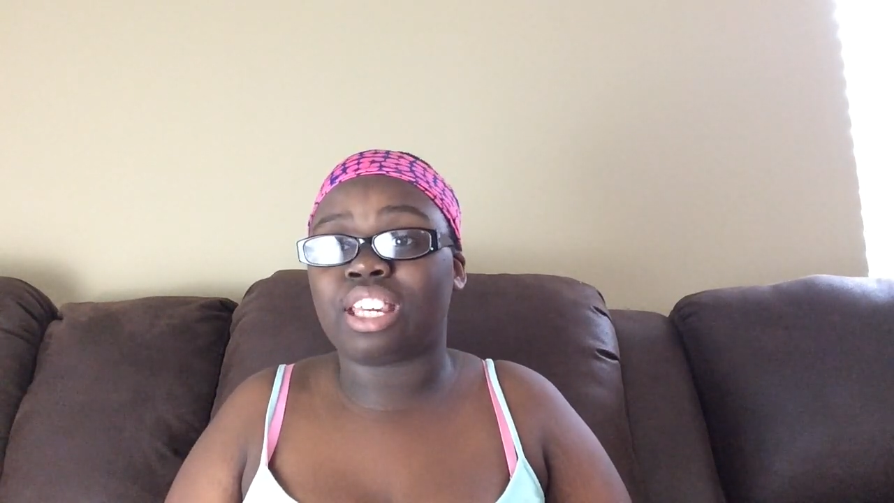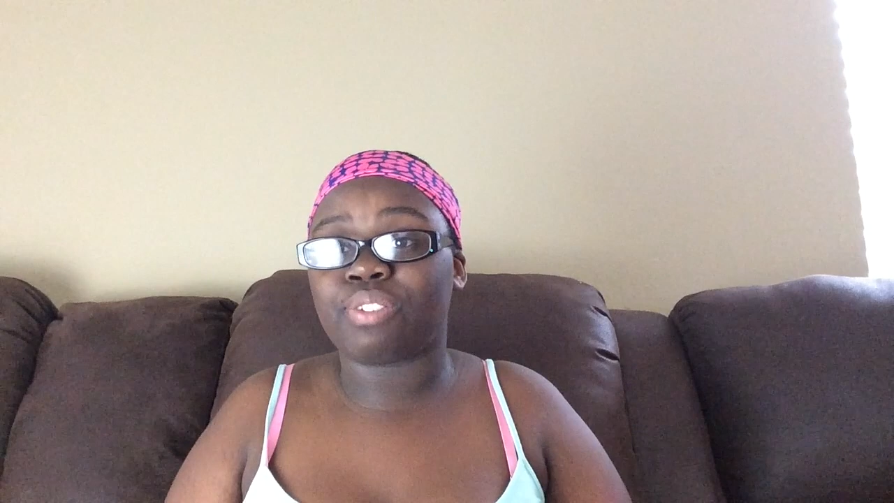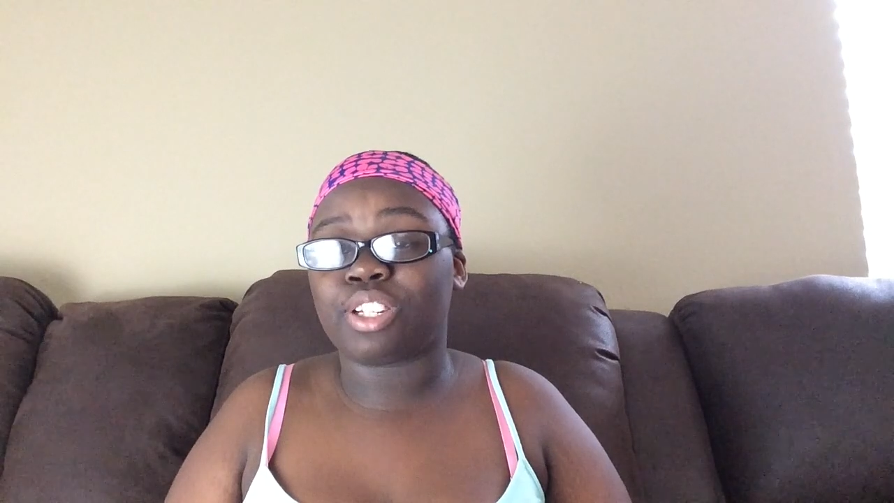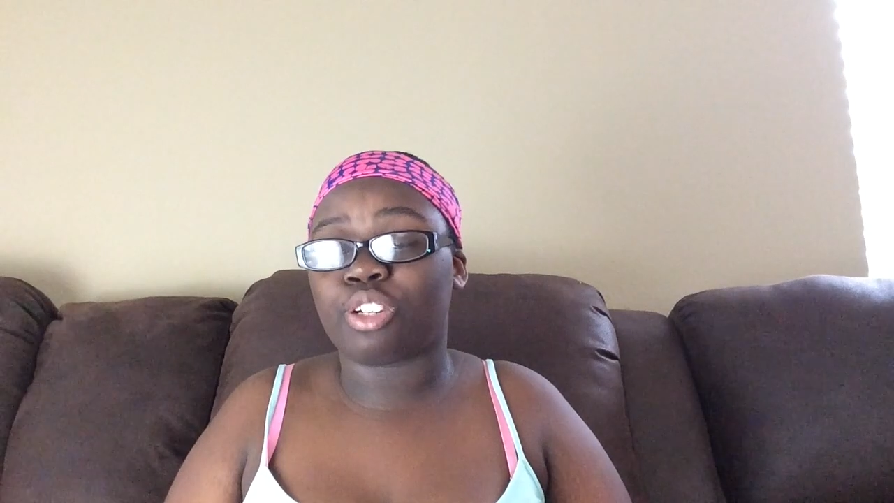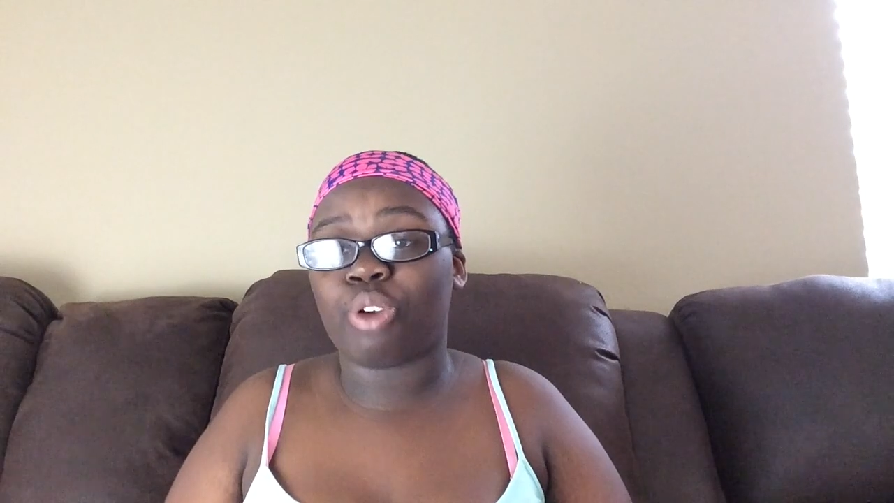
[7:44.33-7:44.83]

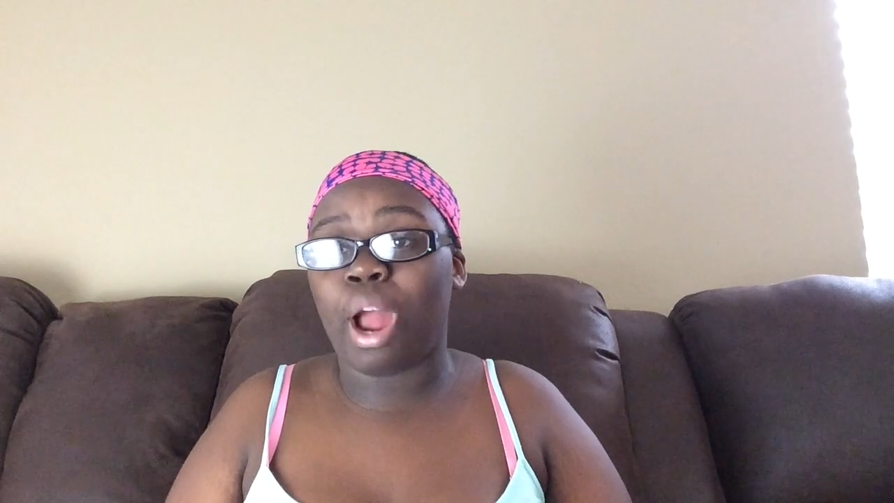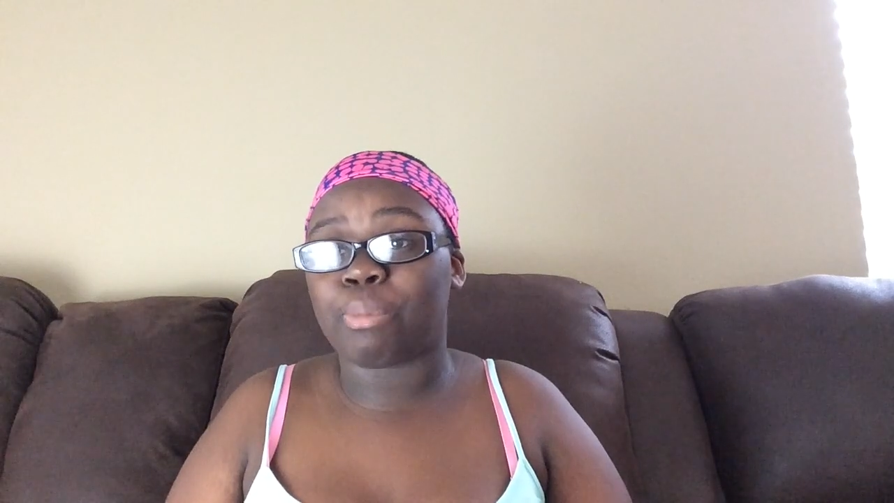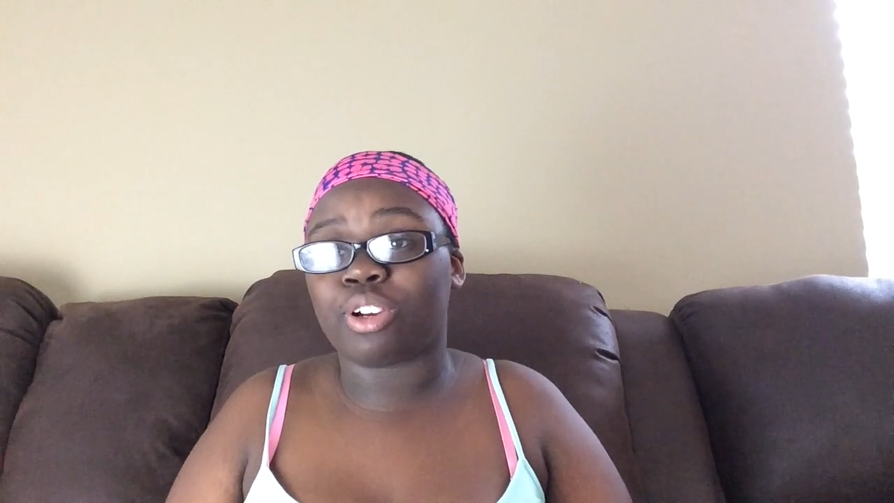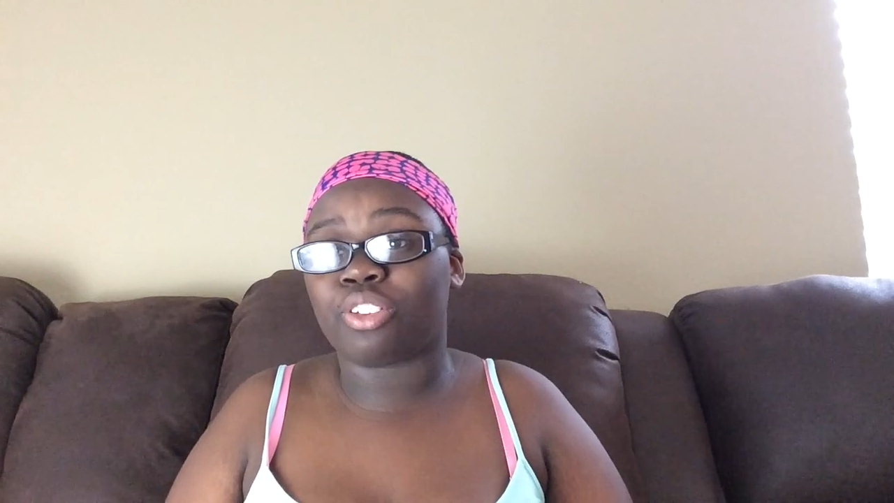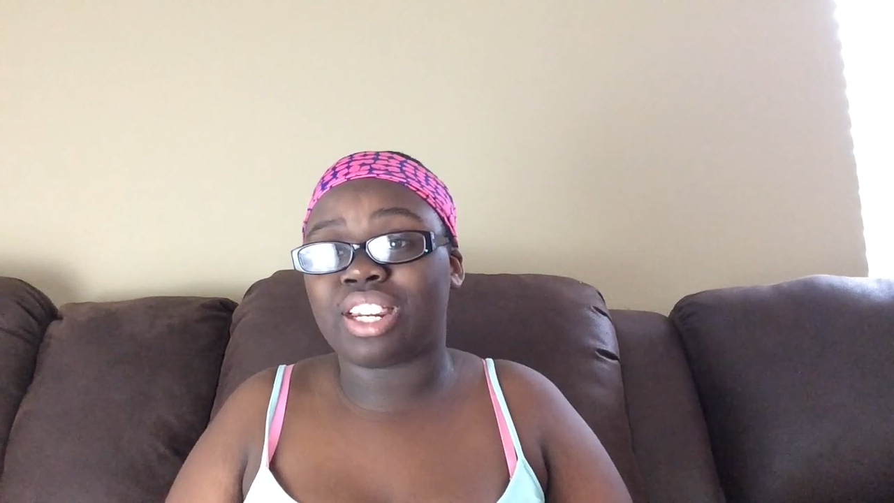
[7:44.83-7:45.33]
even
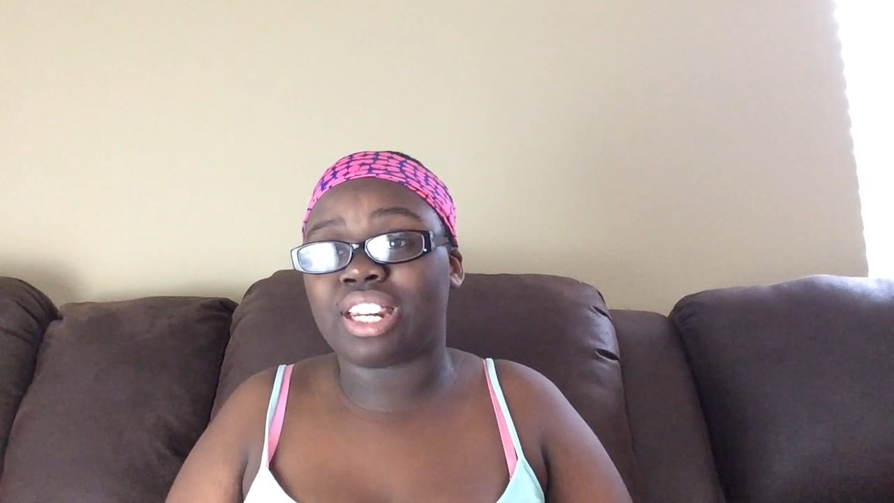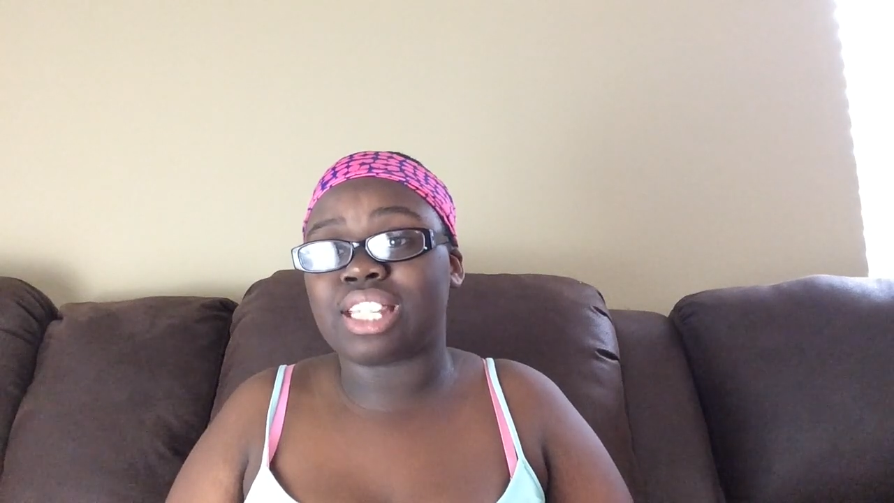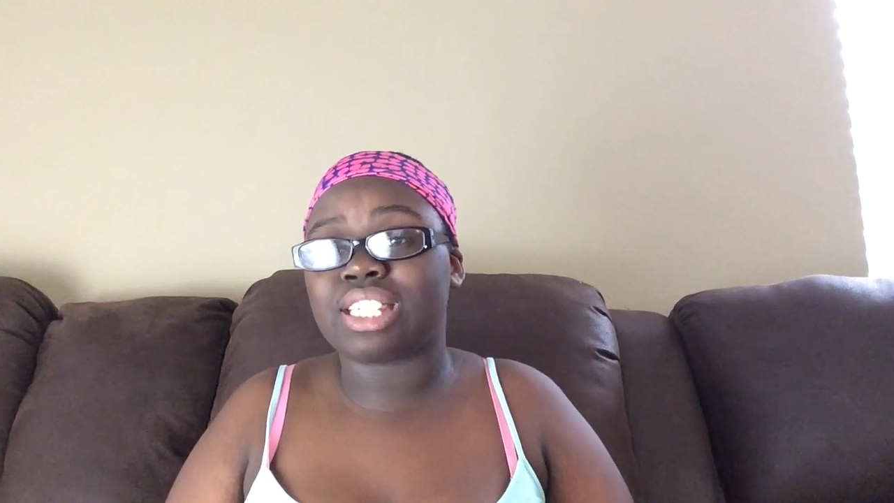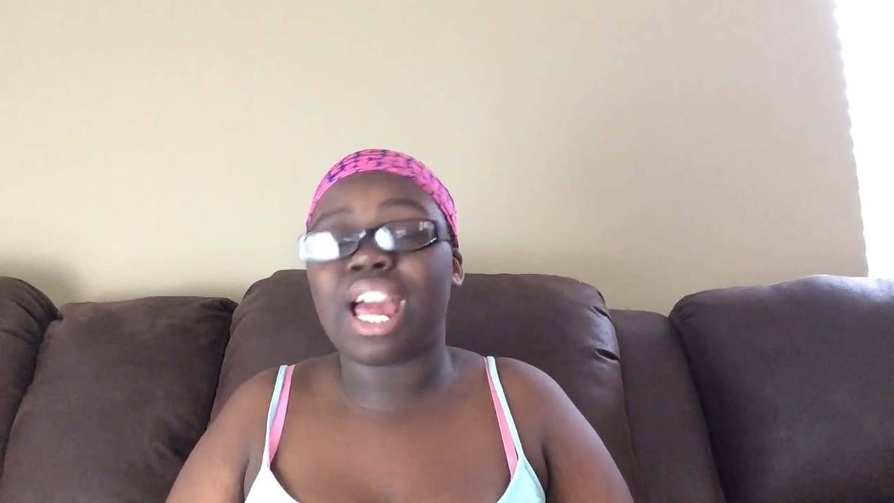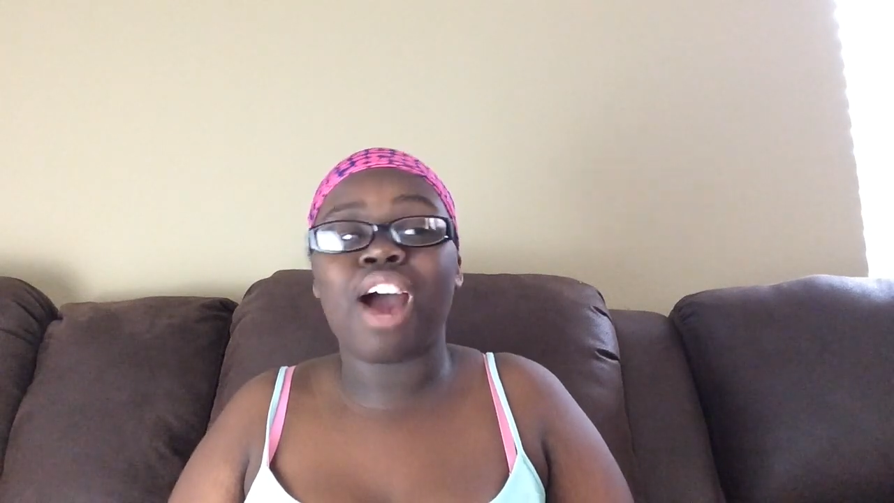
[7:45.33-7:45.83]
crappier than it
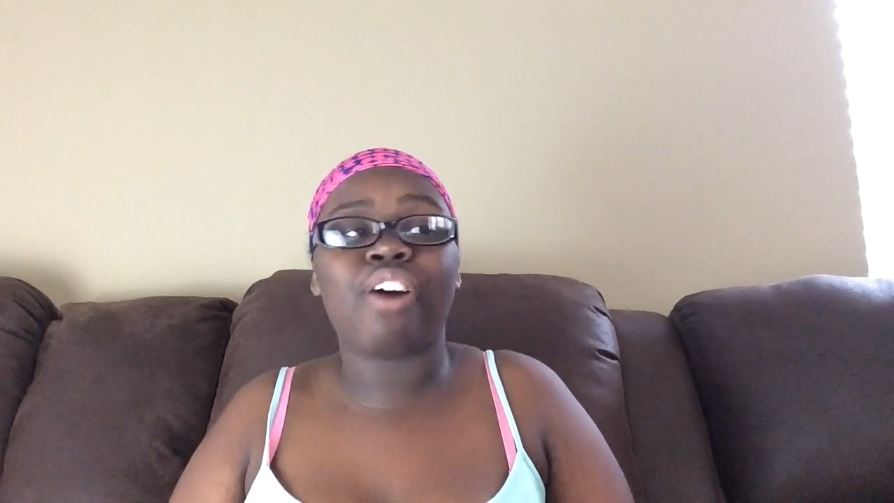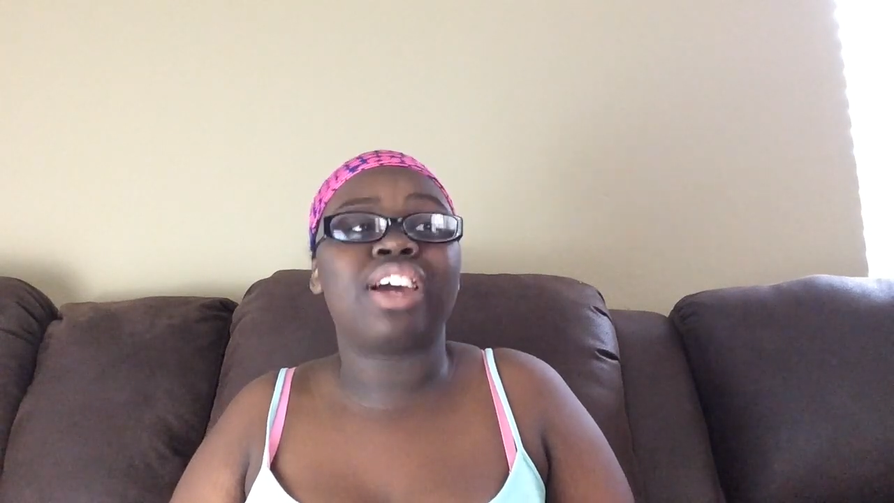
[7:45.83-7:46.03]
is now.